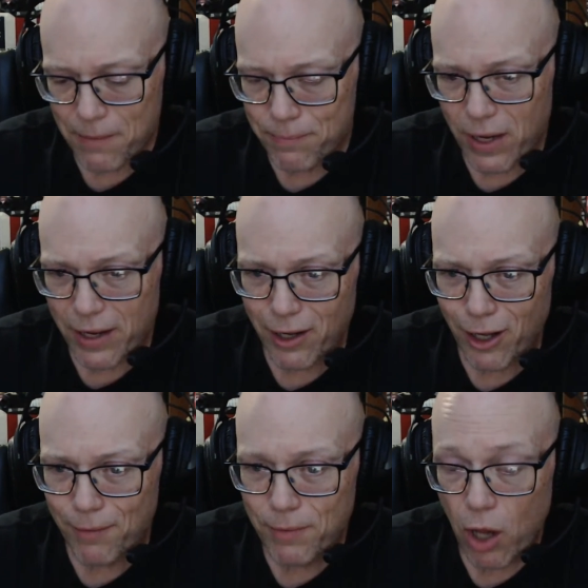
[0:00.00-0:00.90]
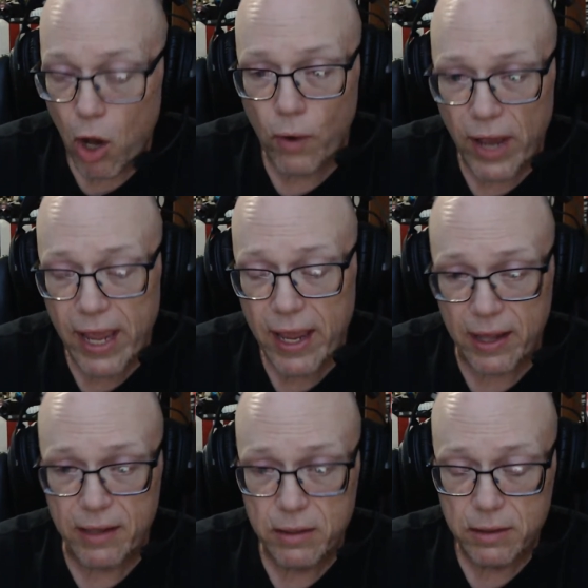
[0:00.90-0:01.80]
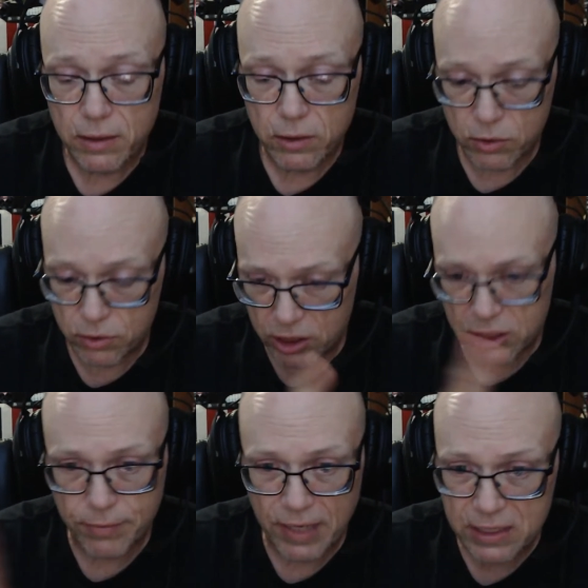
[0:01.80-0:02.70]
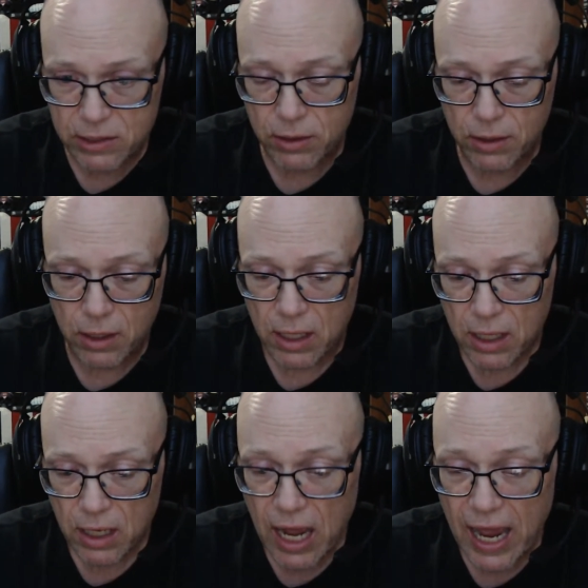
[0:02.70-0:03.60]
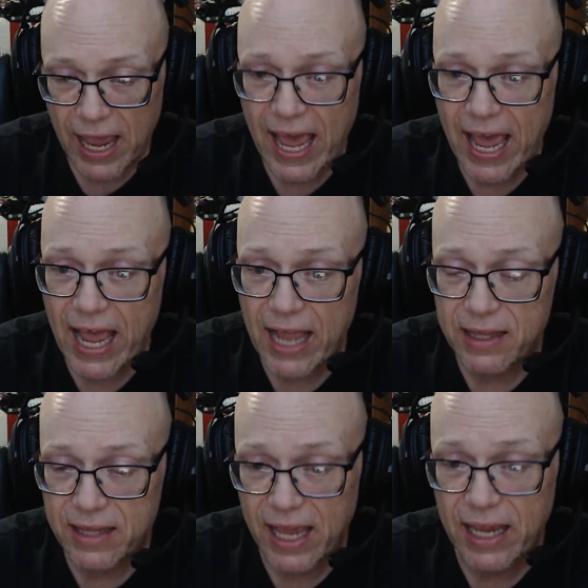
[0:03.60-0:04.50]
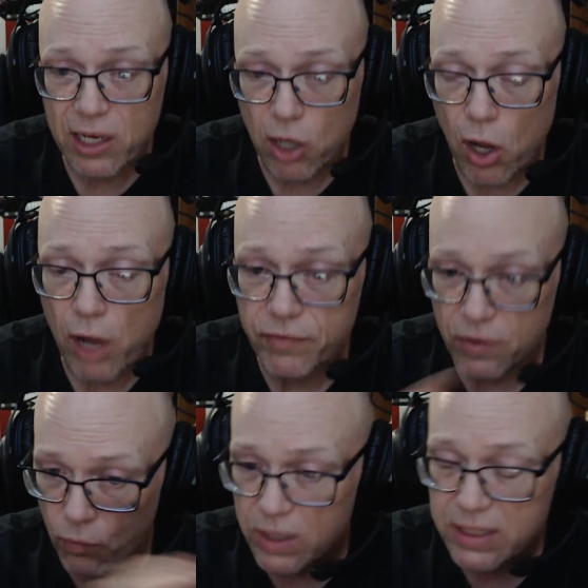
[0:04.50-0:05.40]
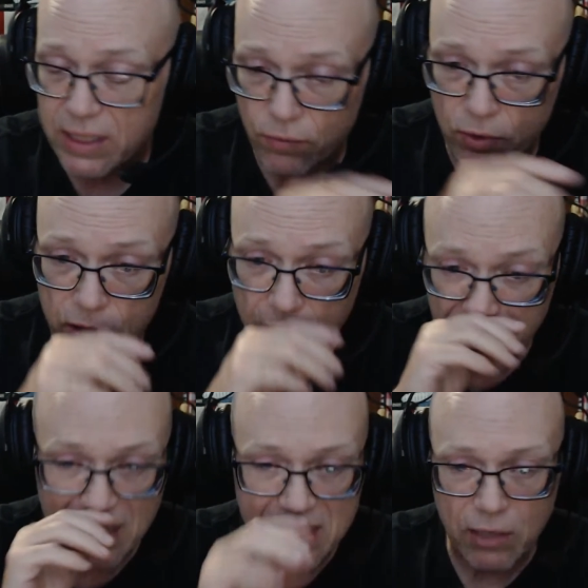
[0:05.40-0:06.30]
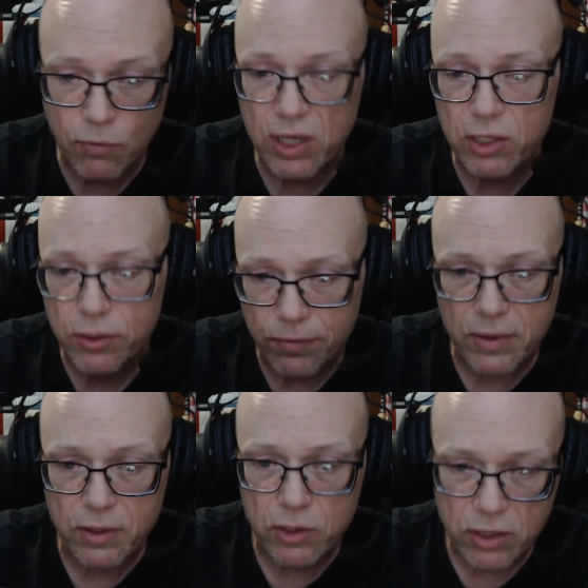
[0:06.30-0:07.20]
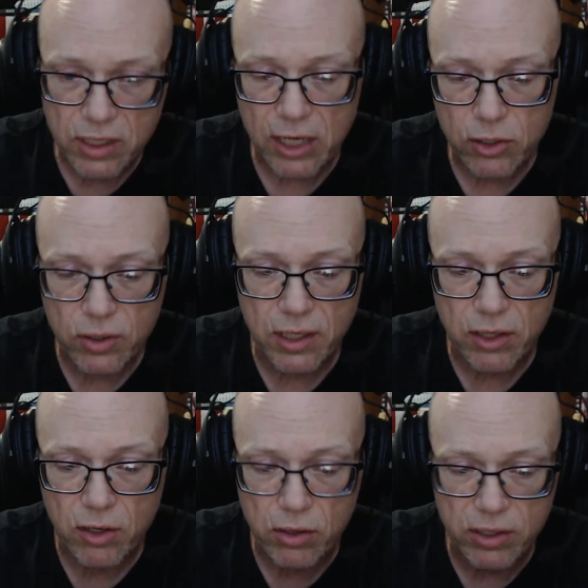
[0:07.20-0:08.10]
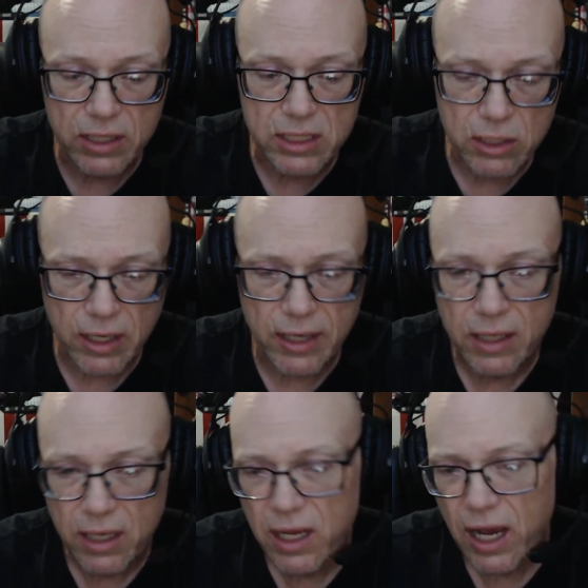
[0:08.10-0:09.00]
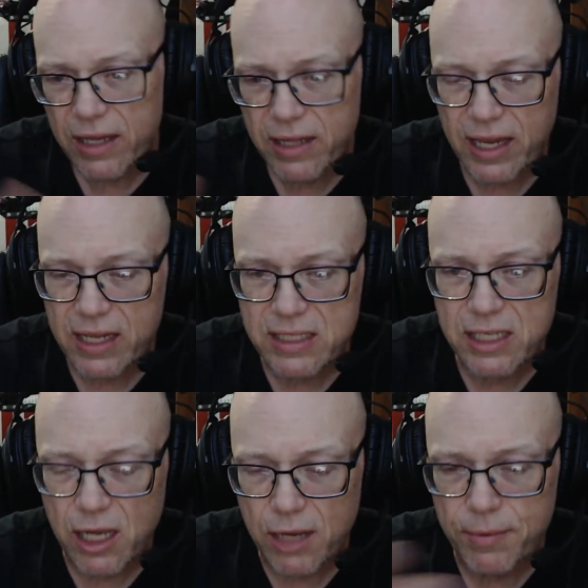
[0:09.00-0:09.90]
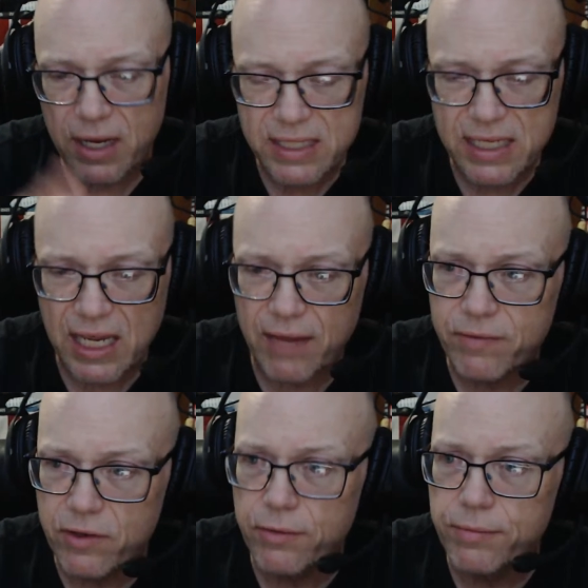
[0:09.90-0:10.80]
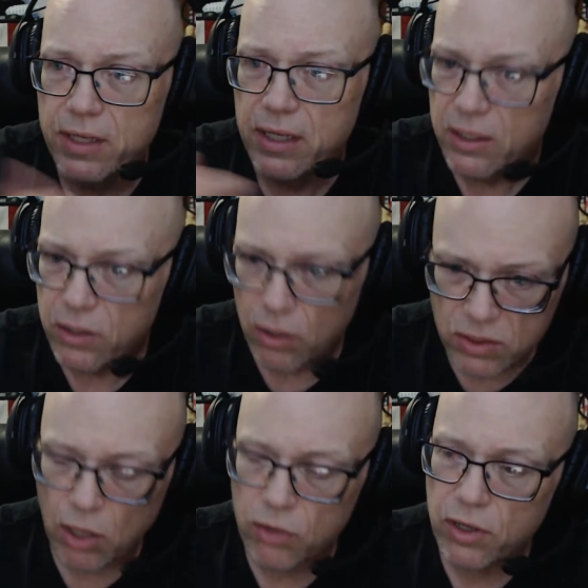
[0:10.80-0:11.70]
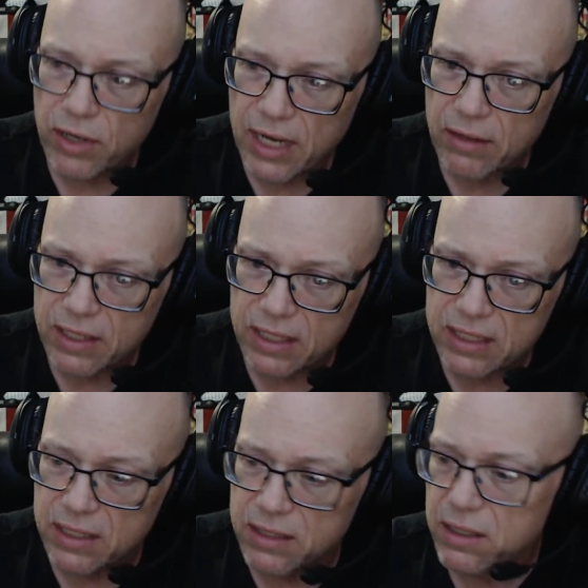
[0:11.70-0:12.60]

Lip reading: But and just to make sure, I had taken off the ones that were good because I wanted to kind of do another clean slate. I'd taken some and I saved them. Those all turned out decent.